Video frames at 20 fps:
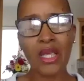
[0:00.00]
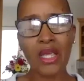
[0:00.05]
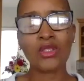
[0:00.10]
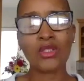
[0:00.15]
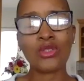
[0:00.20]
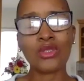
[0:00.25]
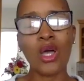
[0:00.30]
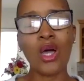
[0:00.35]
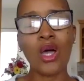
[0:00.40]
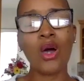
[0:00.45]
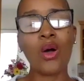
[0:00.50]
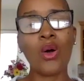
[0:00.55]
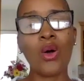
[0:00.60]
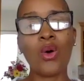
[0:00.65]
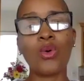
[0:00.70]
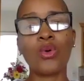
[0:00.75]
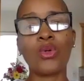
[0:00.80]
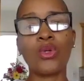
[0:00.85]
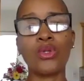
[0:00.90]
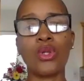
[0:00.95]

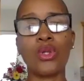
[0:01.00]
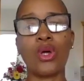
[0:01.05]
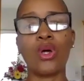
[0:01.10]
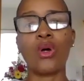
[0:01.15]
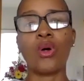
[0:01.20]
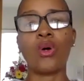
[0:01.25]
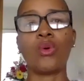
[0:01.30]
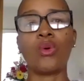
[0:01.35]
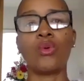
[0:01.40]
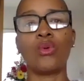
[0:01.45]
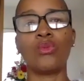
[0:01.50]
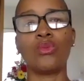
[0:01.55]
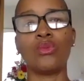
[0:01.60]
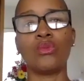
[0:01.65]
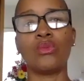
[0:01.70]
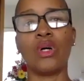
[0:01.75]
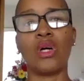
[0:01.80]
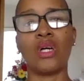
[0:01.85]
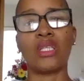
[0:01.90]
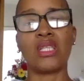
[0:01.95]
So,
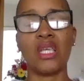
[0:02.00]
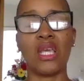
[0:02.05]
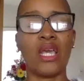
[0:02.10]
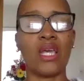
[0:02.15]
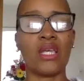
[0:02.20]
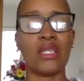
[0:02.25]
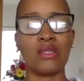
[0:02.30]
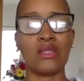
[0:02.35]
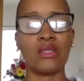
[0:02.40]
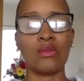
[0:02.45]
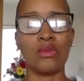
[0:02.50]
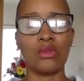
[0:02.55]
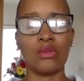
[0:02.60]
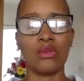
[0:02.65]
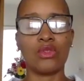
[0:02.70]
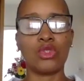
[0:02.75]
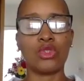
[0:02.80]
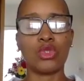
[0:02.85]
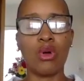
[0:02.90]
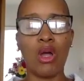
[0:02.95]
again,
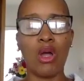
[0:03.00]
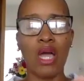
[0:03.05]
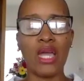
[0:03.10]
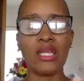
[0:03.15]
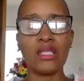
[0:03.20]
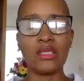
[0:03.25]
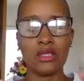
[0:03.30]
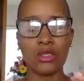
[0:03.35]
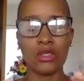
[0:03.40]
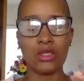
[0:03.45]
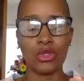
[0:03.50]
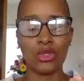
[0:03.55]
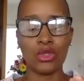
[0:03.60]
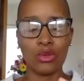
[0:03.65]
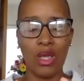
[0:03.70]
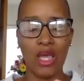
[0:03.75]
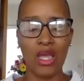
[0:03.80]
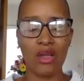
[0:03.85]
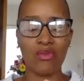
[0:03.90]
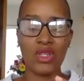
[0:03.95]
trying to do
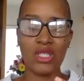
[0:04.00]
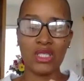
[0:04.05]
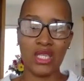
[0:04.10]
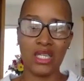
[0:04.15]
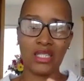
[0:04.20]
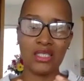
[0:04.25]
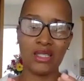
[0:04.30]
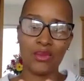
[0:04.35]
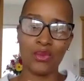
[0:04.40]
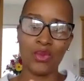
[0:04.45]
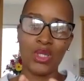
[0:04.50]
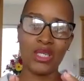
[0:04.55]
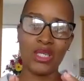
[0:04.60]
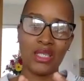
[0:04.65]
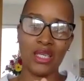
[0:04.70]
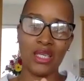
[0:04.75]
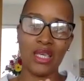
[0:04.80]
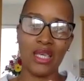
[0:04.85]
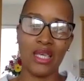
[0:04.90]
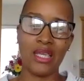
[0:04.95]
everything that we
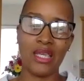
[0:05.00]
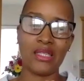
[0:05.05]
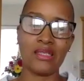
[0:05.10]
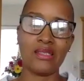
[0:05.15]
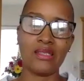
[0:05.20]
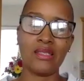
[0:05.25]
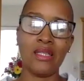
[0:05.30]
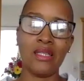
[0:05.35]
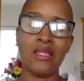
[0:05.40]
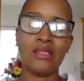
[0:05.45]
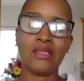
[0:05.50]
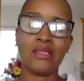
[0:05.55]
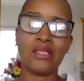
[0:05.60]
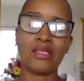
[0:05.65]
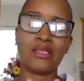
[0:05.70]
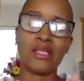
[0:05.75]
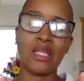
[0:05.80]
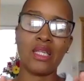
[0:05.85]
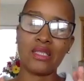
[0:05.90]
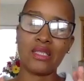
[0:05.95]
can to
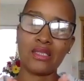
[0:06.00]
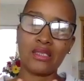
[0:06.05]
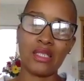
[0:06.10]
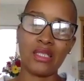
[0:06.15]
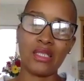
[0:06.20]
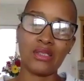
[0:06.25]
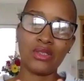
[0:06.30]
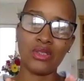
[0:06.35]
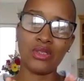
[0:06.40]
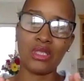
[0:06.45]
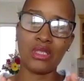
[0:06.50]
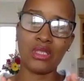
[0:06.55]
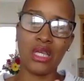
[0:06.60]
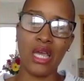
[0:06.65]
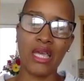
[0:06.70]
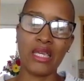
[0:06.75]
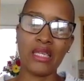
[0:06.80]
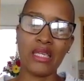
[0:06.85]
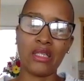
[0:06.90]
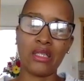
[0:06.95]
stay centered and
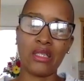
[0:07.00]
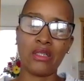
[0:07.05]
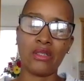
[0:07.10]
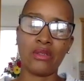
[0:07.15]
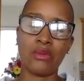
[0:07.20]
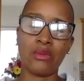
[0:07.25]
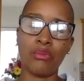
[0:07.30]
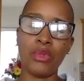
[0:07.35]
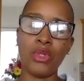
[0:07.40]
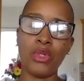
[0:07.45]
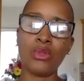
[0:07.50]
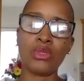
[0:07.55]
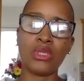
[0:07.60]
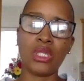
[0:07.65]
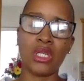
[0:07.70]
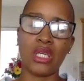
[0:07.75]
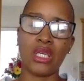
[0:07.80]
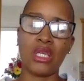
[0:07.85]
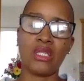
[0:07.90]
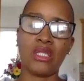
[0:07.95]
anchored.
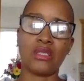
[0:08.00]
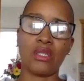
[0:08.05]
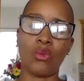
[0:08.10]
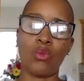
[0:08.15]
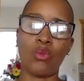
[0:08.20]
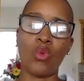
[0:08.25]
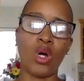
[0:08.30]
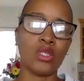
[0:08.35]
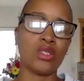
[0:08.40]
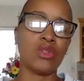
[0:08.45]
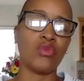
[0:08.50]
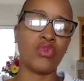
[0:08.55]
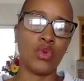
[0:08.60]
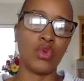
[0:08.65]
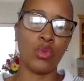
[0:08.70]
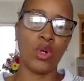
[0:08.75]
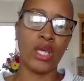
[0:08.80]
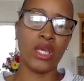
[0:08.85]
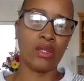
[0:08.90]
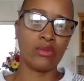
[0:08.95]
Music is a wonderful
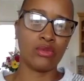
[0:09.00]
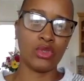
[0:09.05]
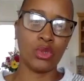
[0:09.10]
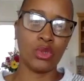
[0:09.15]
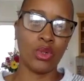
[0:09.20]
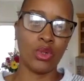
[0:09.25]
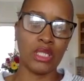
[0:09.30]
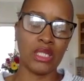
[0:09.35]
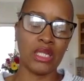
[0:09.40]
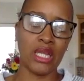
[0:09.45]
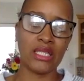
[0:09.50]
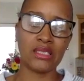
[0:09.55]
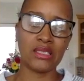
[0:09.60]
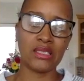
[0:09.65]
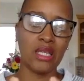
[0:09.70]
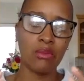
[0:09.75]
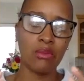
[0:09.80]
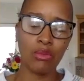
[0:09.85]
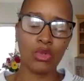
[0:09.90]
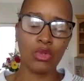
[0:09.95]
way of doing that. I
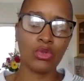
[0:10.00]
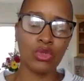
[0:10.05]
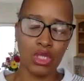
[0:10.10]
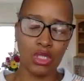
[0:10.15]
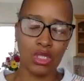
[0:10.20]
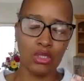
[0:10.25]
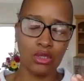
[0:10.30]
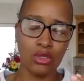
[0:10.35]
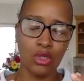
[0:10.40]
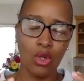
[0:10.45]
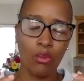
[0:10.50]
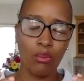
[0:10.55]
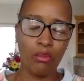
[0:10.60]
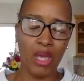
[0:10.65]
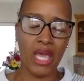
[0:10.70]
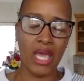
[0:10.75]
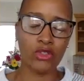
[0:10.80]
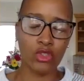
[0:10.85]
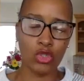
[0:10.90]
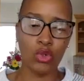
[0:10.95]
say music is so
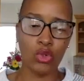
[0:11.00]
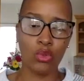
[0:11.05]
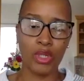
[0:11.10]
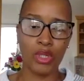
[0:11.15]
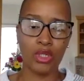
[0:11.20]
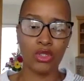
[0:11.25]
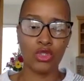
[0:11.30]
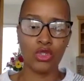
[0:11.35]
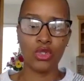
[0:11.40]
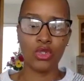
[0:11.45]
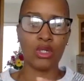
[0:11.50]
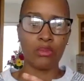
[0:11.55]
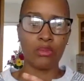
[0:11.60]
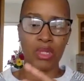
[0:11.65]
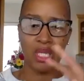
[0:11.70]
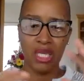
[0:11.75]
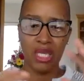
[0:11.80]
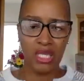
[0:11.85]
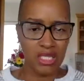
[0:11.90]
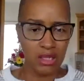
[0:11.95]
magical because you can be
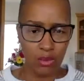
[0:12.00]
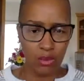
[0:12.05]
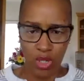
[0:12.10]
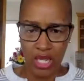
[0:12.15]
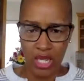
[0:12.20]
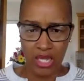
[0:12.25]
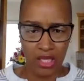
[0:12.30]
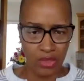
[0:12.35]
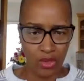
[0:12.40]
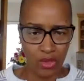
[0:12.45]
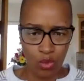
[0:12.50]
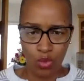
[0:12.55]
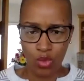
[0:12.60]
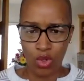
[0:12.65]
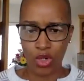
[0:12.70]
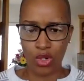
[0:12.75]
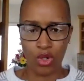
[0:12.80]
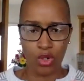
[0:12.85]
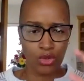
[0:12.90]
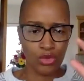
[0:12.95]
anywhere in the
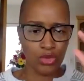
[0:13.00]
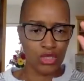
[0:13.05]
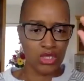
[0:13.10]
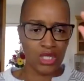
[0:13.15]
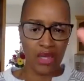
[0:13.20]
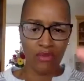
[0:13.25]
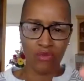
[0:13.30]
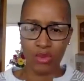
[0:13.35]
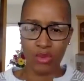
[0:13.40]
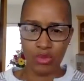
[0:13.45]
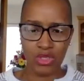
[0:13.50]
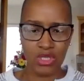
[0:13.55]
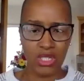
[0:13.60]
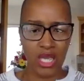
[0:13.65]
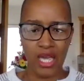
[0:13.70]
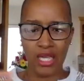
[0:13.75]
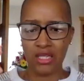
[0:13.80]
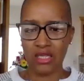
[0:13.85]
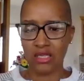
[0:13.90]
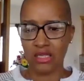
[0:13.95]
world, from
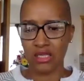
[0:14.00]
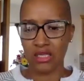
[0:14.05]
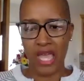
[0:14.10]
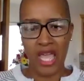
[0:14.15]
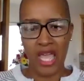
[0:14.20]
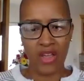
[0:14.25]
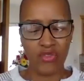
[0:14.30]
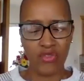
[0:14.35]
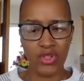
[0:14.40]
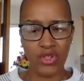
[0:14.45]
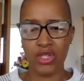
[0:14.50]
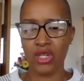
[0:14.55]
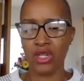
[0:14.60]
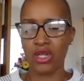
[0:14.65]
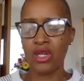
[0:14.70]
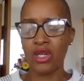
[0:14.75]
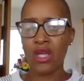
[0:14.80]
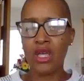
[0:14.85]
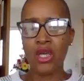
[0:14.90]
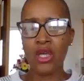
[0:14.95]
China to Africa
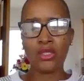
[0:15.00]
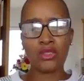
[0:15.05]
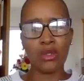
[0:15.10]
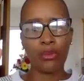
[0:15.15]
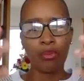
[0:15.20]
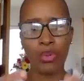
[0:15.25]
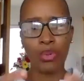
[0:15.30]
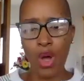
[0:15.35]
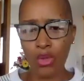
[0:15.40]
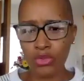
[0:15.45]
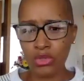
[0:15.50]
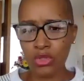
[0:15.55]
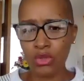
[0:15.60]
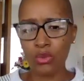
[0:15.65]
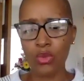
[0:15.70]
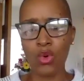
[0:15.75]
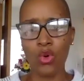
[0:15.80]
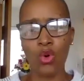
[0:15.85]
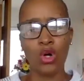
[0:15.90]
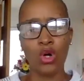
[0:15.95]
to
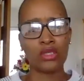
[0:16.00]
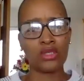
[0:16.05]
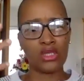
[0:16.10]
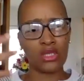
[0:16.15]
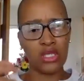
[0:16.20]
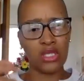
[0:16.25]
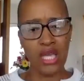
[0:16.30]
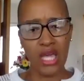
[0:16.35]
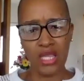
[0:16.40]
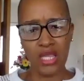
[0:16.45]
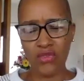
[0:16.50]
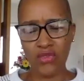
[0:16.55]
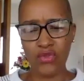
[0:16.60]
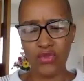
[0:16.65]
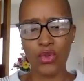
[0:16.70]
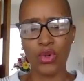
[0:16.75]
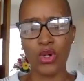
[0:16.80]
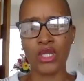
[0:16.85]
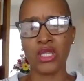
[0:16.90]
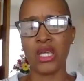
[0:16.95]
Baltimore to
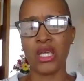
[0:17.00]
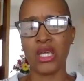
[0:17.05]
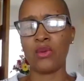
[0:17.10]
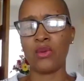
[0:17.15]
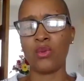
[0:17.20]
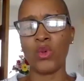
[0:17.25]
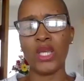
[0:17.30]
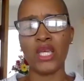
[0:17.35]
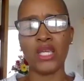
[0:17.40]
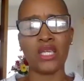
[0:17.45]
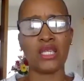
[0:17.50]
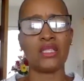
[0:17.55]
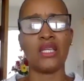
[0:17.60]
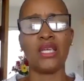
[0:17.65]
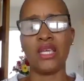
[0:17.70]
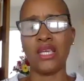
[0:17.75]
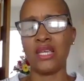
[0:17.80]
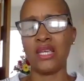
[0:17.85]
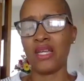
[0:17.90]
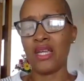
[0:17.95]
California, and we can
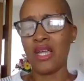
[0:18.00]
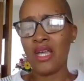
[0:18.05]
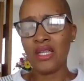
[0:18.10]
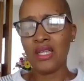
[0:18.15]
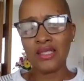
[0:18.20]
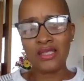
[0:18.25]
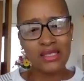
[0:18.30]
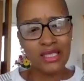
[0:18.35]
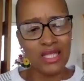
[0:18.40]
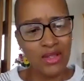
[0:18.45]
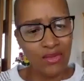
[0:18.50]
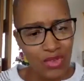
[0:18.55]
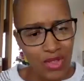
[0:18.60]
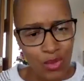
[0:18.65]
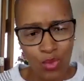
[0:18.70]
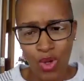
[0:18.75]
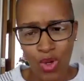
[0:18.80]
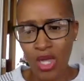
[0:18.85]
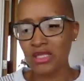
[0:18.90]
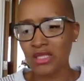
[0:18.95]
hear Stevie
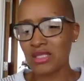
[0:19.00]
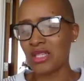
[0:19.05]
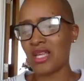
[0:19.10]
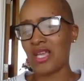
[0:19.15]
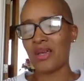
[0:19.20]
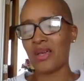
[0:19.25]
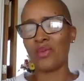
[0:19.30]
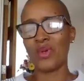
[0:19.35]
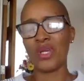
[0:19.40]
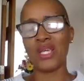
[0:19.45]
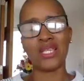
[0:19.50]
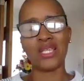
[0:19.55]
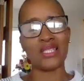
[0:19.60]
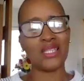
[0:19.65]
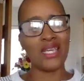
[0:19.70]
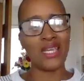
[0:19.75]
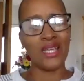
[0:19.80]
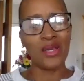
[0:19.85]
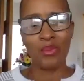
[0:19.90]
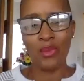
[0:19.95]
Wonder and we can
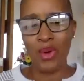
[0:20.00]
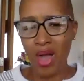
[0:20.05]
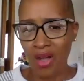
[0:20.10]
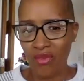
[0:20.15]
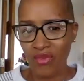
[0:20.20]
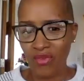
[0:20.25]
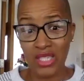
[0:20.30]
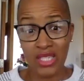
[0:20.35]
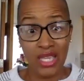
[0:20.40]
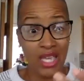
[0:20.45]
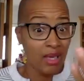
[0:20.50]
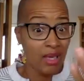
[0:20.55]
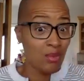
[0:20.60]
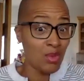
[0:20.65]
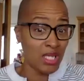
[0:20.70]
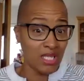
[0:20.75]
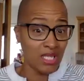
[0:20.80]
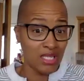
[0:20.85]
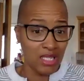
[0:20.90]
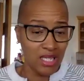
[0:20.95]
hear Marvin Gaye, we
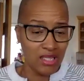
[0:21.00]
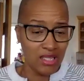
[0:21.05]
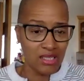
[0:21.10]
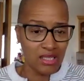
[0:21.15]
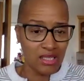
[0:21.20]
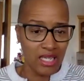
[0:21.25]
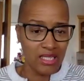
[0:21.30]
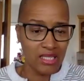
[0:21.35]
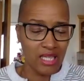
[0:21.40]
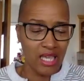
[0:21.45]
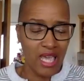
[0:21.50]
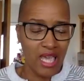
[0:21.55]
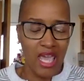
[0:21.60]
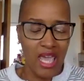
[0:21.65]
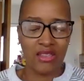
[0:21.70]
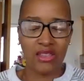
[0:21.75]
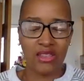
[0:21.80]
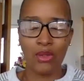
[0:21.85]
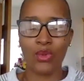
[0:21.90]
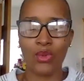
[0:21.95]
can hear Layla
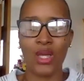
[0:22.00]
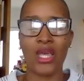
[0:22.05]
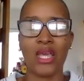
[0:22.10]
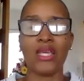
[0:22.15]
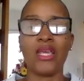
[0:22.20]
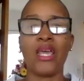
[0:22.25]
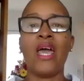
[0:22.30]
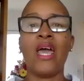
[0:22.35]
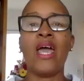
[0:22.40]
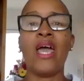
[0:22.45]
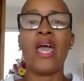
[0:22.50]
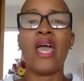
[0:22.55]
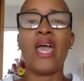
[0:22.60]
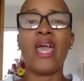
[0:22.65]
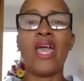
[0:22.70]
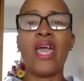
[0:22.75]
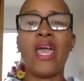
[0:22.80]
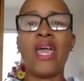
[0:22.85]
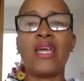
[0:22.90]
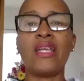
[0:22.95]
Hathaway.
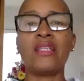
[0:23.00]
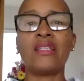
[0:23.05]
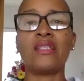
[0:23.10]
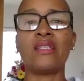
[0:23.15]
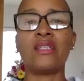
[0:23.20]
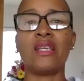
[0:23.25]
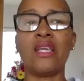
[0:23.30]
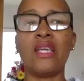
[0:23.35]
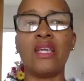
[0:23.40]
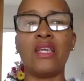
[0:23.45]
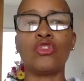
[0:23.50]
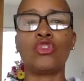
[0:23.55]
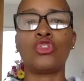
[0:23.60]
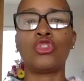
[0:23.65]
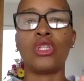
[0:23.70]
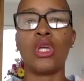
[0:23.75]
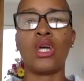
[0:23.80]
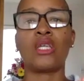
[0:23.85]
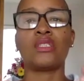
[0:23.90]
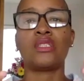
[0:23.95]
and it
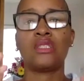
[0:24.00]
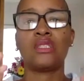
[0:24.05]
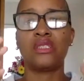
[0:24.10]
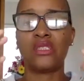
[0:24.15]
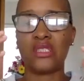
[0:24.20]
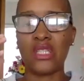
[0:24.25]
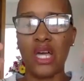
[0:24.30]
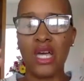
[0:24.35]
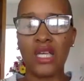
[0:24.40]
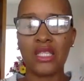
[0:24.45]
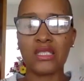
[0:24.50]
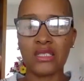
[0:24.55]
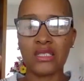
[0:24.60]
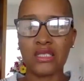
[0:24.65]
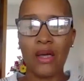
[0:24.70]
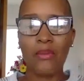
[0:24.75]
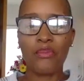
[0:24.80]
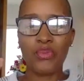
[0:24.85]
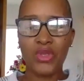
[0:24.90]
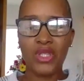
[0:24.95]
just does
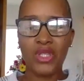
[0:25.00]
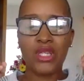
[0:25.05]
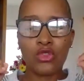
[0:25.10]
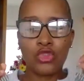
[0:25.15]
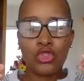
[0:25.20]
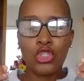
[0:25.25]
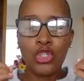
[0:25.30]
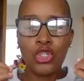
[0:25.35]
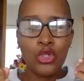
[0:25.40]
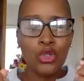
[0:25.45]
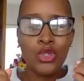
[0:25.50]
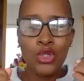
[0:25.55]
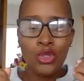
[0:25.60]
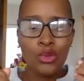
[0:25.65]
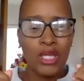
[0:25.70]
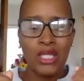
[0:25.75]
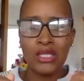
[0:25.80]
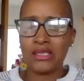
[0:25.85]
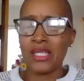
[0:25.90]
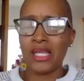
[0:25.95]
something to you.
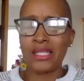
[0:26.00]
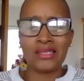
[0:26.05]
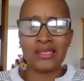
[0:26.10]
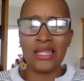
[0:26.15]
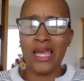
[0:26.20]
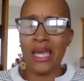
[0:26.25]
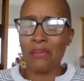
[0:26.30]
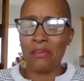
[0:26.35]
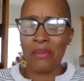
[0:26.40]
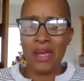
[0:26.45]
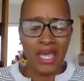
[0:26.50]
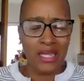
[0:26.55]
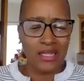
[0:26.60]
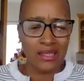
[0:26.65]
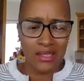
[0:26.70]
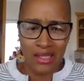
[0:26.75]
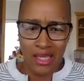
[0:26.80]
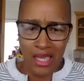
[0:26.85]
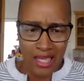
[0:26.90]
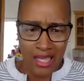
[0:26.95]
It does not matter
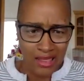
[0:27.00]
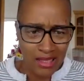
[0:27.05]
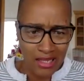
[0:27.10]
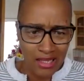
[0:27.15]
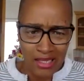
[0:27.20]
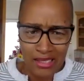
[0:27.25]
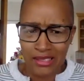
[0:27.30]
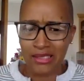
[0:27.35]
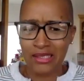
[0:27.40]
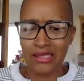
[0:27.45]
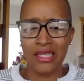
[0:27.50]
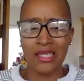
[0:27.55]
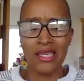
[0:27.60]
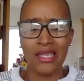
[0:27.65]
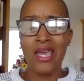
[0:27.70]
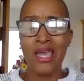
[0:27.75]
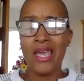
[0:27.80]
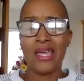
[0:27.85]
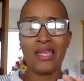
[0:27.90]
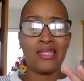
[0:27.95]
your ethnicity,
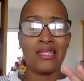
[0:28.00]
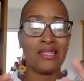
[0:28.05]
and it